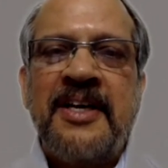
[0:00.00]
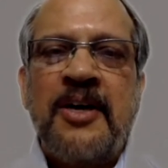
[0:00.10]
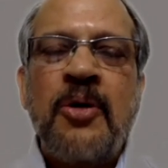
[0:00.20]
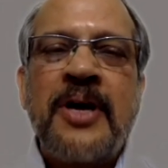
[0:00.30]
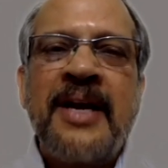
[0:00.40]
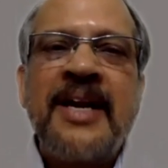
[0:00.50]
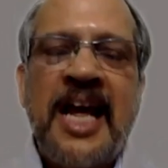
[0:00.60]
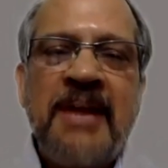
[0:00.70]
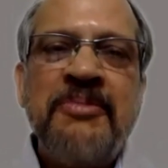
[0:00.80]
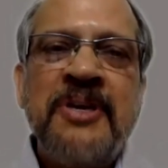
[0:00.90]
who can
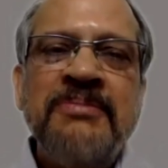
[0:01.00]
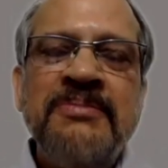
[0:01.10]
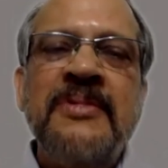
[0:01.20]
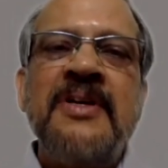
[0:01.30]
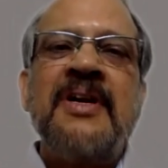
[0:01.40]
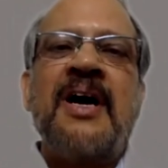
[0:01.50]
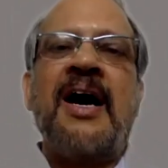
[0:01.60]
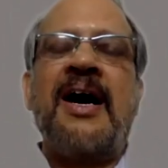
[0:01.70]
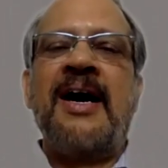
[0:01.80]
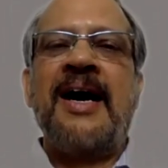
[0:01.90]
help them
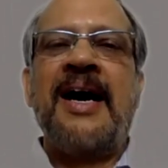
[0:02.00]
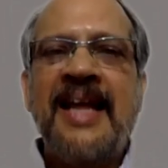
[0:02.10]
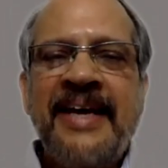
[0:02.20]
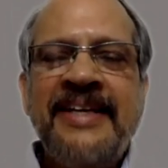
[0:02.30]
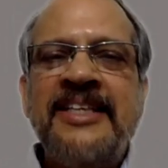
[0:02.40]
align